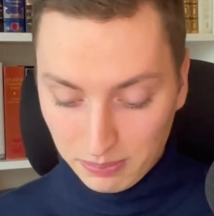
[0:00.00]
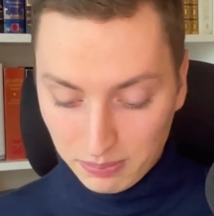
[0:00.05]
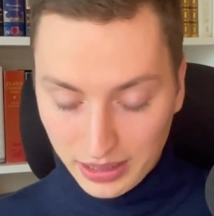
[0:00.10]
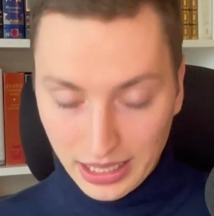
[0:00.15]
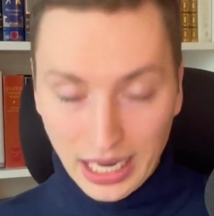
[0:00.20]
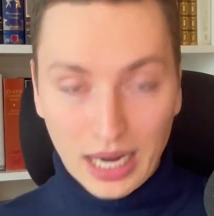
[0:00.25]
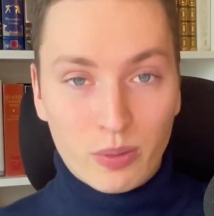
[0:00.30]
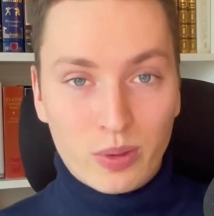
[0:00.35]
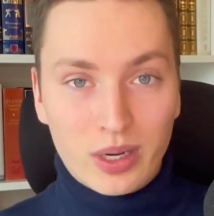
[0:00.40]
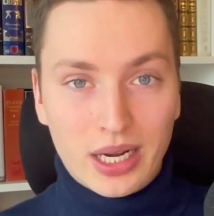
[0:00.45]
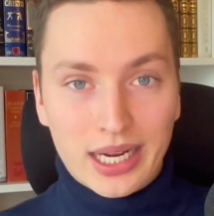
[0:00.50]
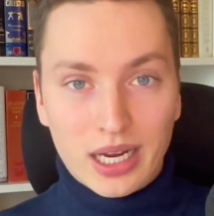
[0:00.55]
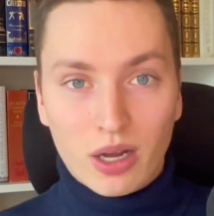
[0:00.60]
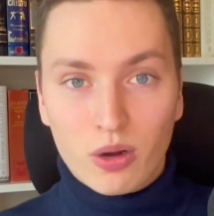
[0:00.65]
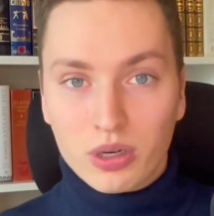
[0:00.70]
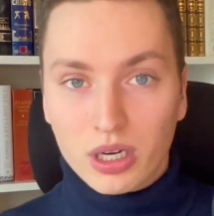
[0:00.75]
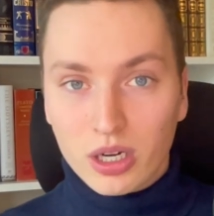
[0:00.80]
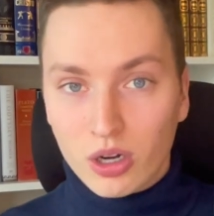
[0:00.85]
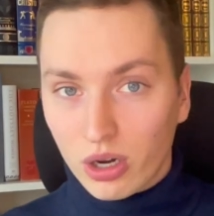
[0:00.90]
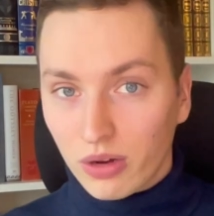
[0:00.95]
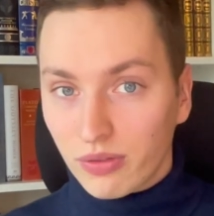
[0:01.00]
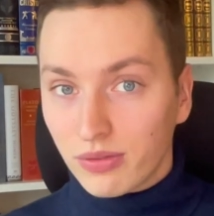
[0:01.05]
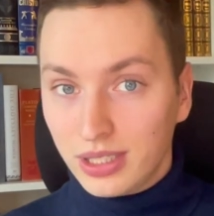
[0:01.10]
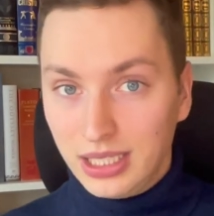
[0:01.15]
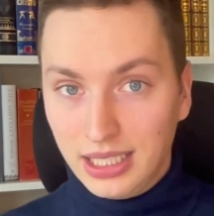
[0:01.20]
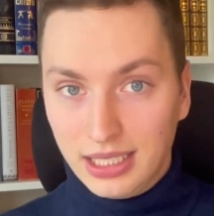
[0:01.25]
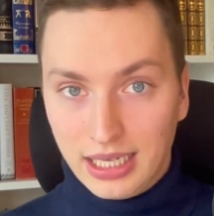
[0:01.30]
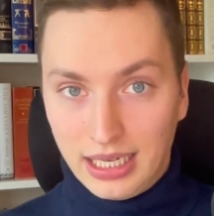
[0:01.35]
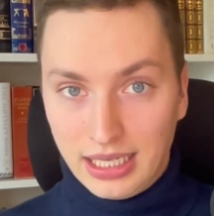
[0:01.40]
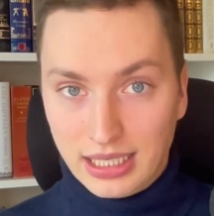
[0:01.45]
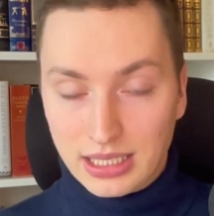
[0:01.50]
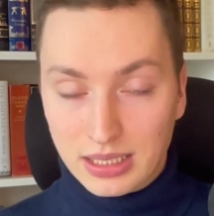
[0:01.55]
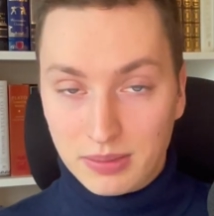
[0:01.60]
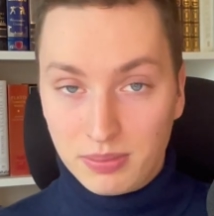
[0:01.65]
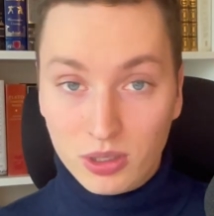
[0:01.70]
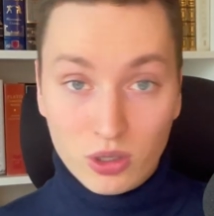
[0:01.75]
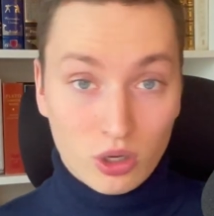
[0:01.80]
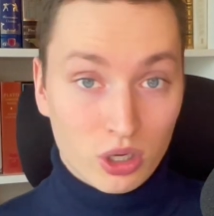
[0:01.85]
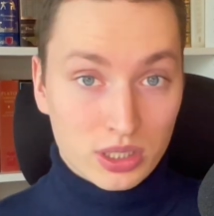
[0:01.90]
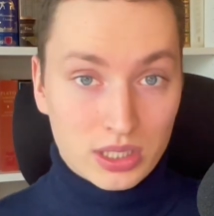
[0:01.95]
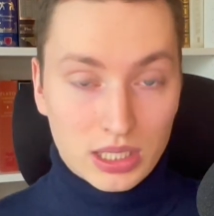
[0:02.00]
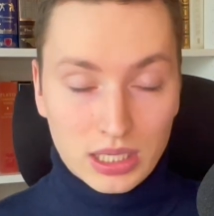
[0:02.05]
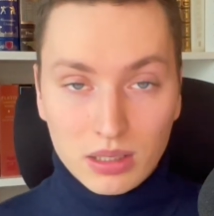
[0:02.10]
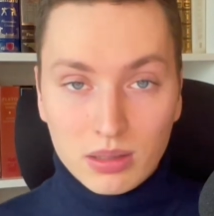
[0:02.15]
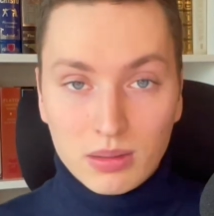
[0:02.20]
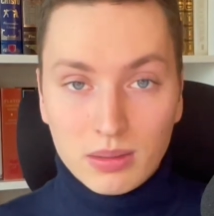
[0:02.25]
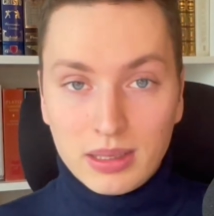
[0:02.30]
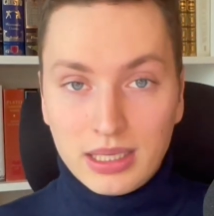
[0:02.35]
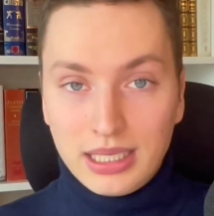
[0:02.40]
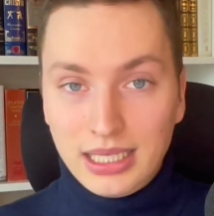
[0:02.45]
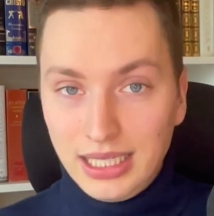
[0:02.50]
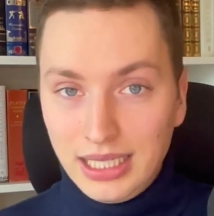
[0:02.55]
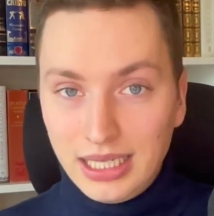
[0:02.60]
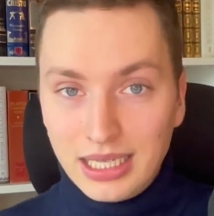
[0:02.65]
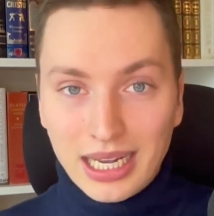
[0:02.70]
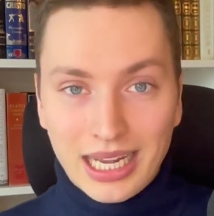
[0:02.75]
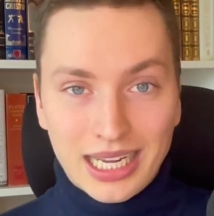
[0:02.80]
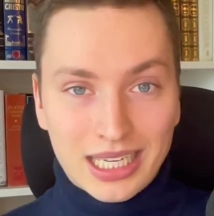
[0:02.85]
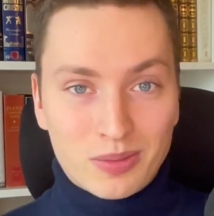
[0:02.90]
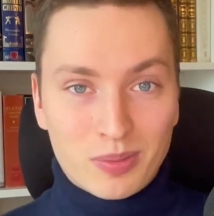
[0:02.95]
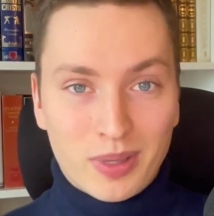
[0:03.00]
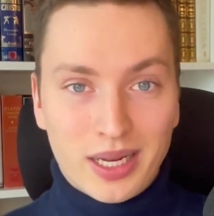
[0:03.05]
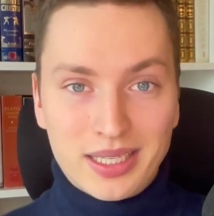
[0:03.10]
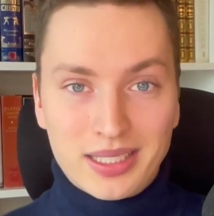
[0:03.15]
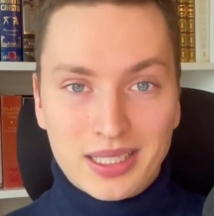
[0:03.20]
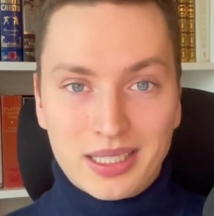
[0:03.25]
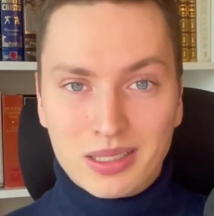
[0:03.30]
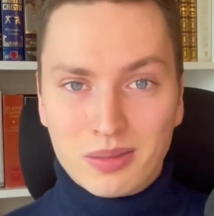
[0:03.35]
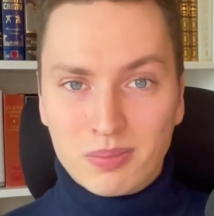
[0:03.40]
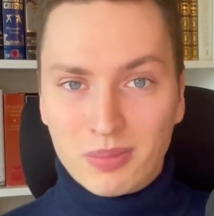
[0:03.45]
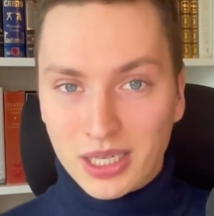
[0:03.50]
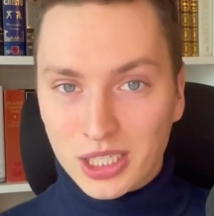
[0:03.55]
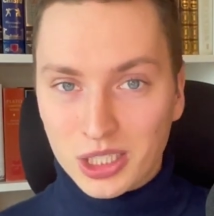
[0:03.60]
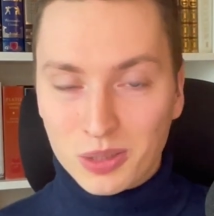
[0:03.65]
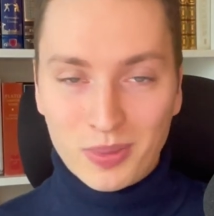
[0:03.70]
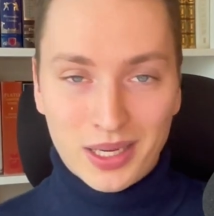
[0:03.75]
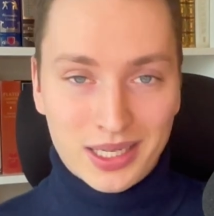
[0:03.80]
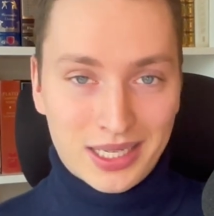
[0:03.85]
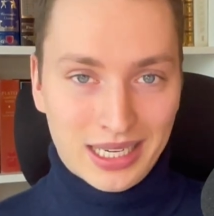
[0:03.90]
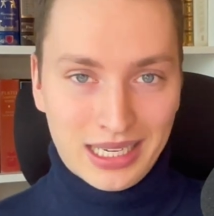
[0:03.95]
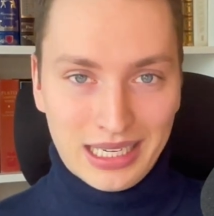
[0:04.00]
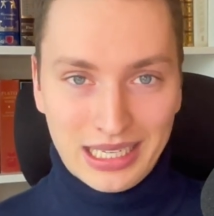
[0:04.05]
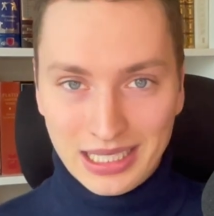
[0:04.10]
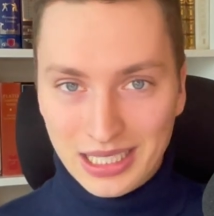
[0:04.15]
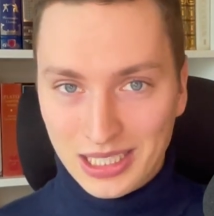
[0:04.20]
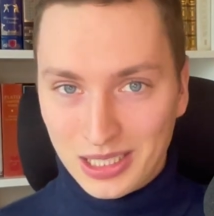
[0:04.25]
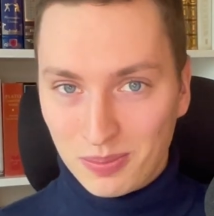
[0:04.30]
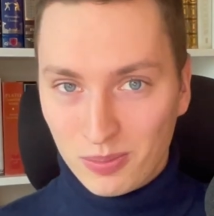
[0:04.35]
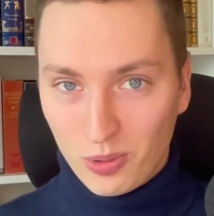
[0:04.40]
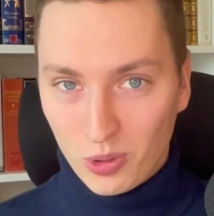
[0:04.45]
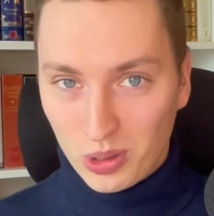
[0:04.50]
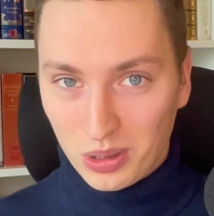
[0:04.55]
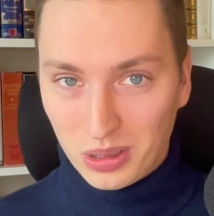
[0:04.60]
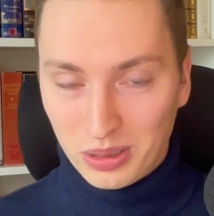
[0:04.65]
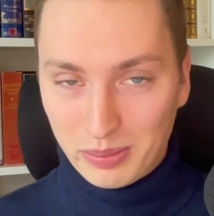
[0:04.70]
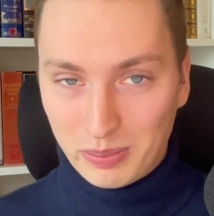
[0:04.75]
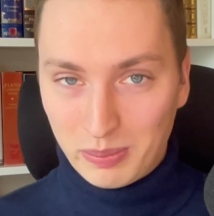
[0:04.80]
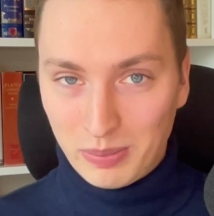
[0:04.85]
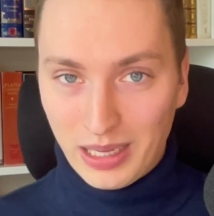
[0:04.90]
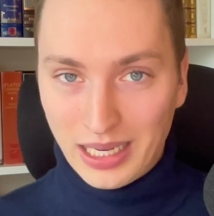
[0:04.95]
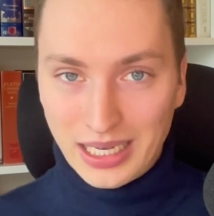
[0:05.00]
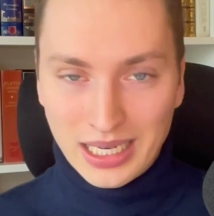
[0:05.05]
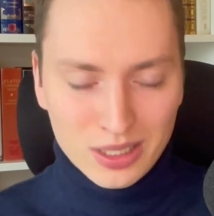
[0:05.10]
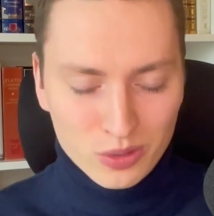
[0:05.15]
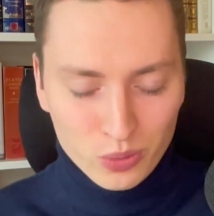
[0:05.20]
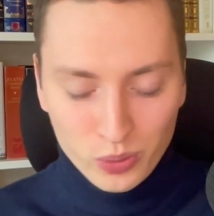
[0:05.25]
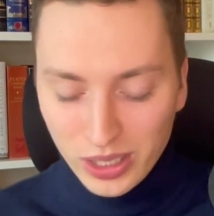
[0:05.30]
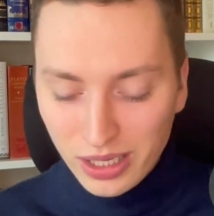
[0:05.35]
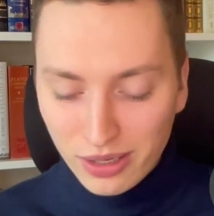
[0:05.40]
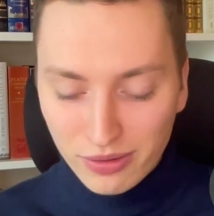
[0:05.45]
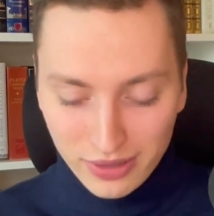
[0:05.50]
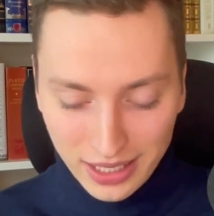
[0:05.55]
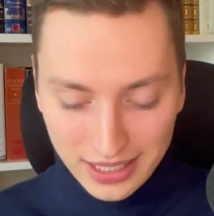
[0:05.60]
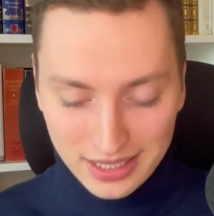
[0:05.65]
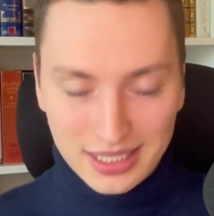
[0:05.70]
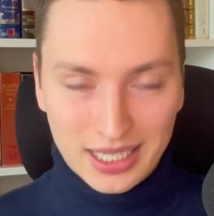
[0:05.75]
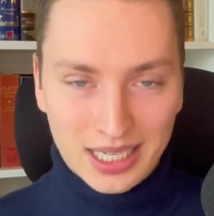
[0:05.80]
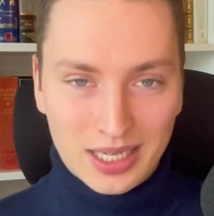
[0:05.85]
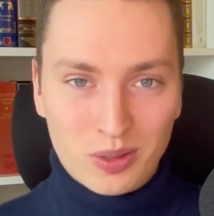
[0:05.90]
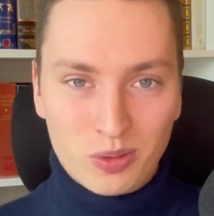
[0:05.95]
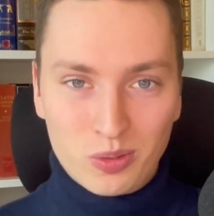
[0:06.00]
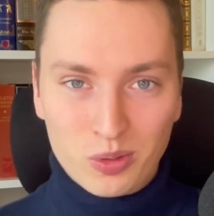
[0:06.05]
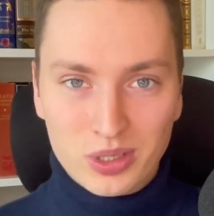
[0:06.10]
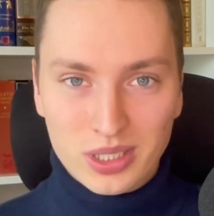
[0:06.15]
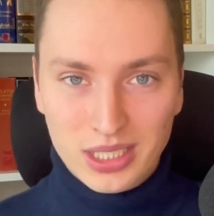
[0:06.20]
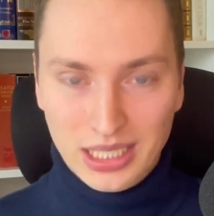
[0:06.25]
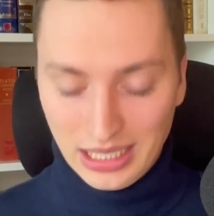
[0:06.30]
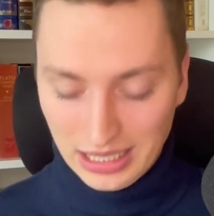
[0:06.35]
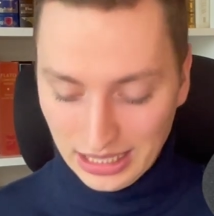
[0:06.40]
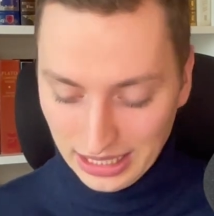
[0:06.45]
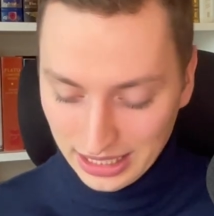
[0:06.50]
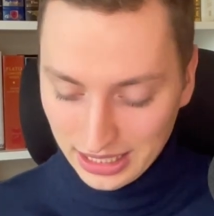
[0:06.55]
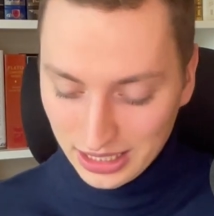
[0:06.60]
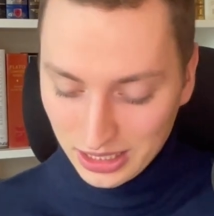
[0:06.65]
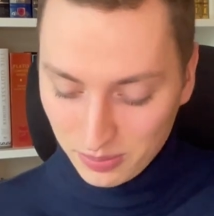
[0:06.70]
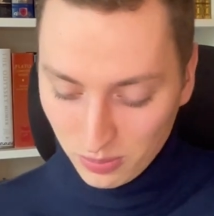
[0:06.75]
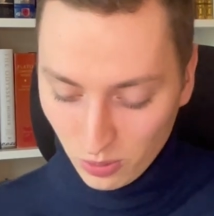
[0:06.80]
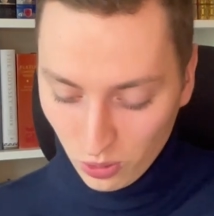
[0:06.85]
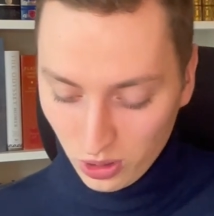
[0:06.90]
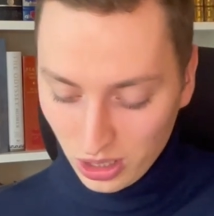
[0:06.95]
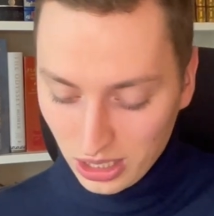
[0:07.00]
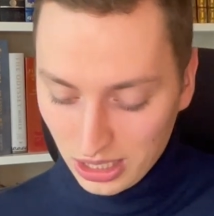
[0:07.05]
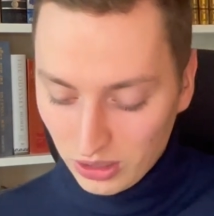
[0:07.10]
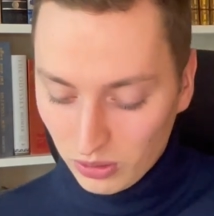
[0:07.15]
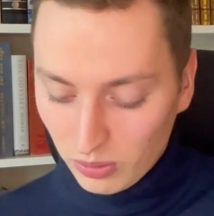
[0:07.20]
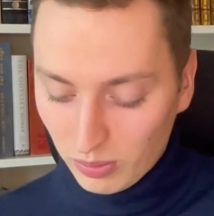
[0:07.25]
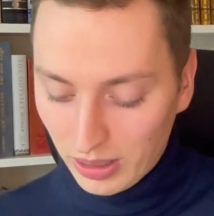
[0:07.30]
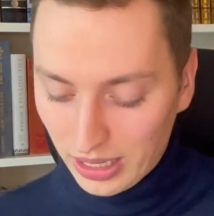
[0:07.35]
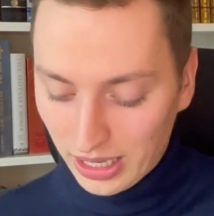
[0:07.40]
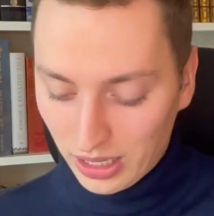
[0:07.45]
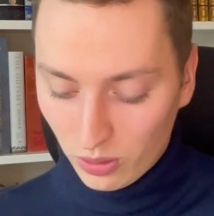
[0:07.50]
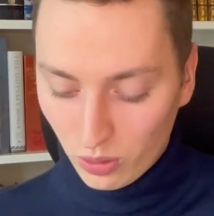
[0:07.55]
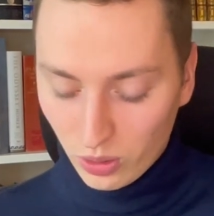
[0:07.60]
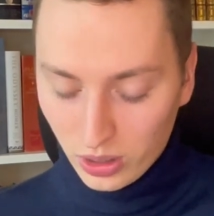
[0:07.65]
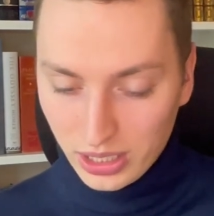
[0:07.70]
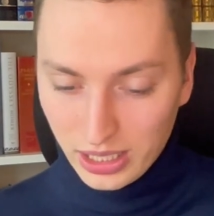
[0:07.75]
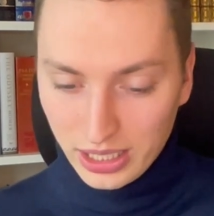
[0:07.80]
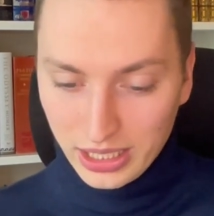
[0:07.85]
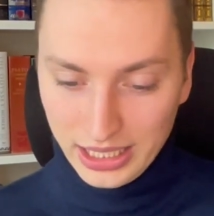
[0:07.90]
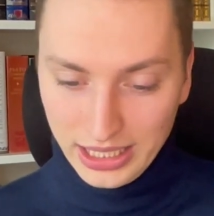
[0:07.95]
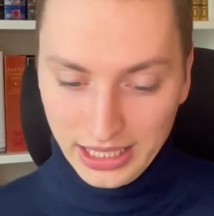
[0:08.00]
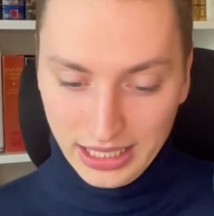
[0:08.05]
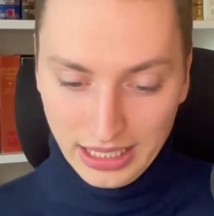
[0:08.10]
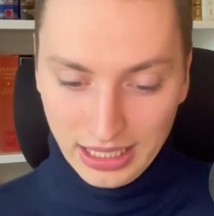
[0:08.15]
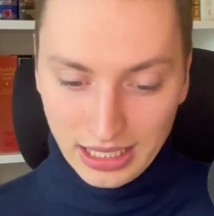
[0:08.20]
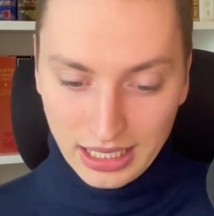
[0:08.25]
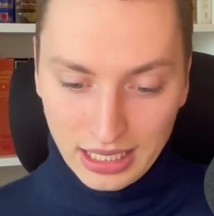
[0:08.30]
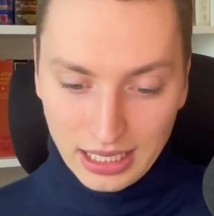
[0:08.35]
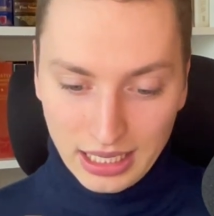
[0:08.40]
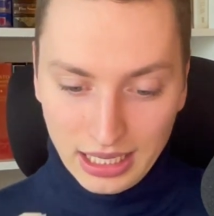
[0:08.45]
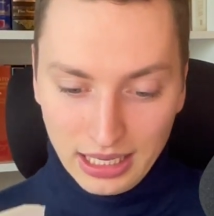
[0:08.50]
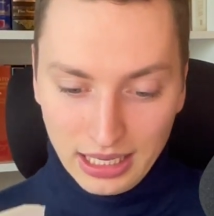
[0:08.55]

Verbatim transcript: But I will let out a lot of details because he explains it much better in his book. And it's really fascinating to see in his book how he